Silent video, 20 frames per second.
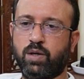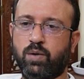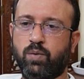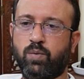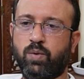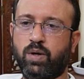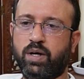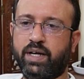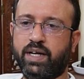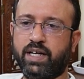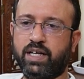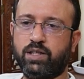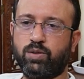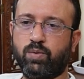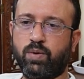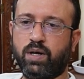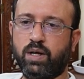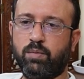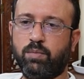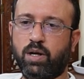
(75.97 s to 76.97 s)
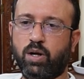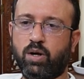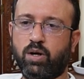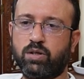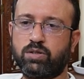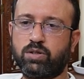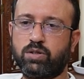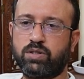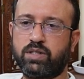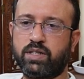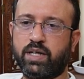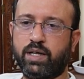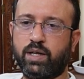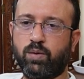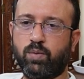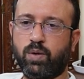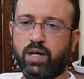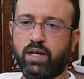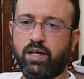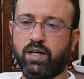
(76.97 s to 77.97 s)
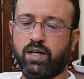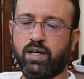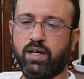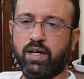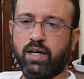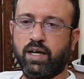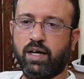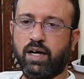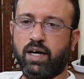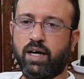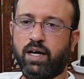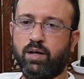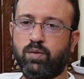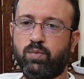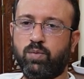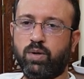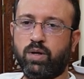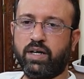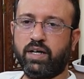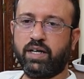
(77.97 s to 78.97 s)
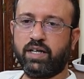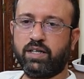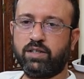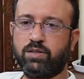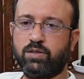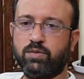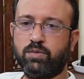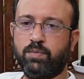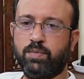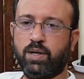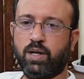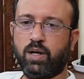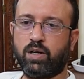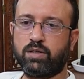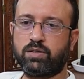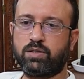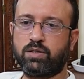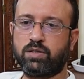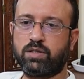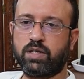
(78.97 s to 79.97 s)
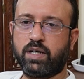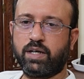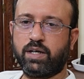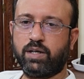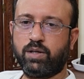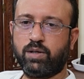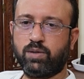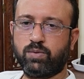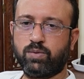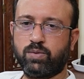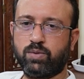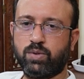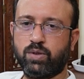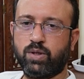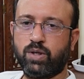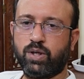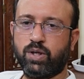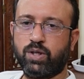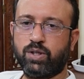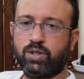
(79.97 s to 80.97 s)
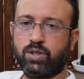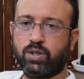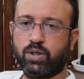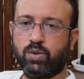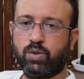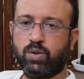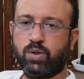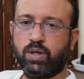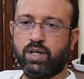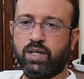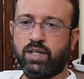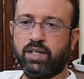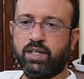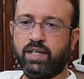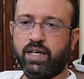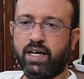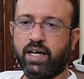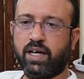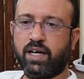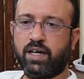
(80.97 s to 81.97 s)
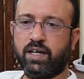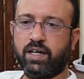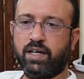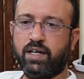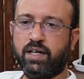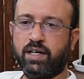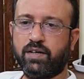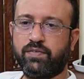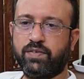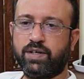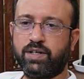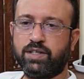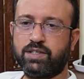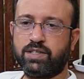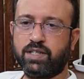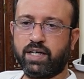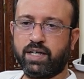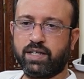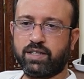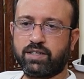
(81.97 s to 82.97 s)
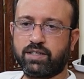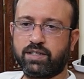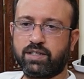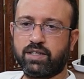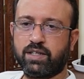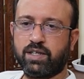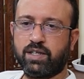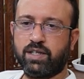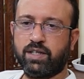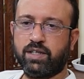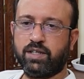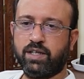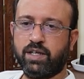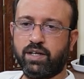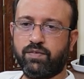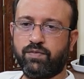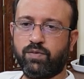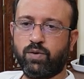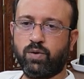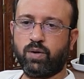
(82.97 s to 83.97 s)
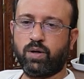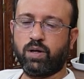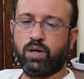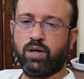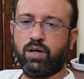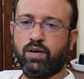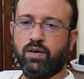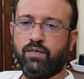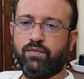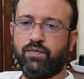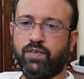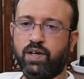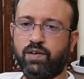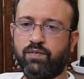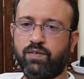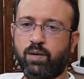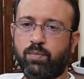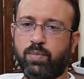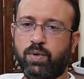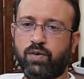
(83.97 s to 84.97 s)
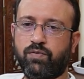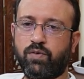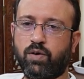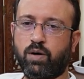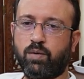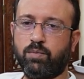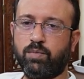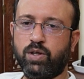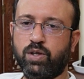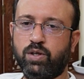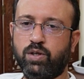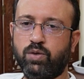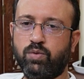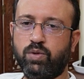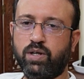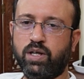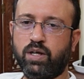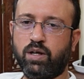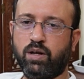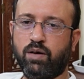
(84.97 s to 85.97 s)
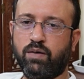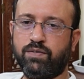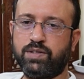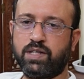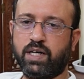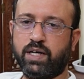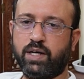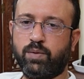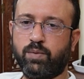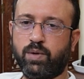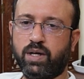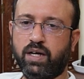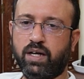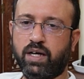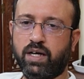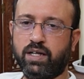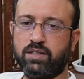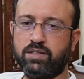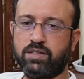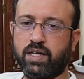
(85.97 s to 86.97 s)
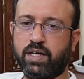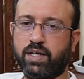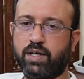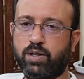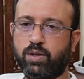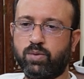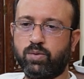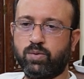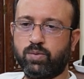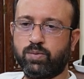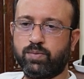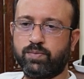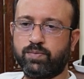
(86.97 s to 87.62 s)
Vertex 1 belongs to set 1 and vertex 2 belongs to set 2. So they are in different sets. Therefore, we will perform union of set 1 and set 2.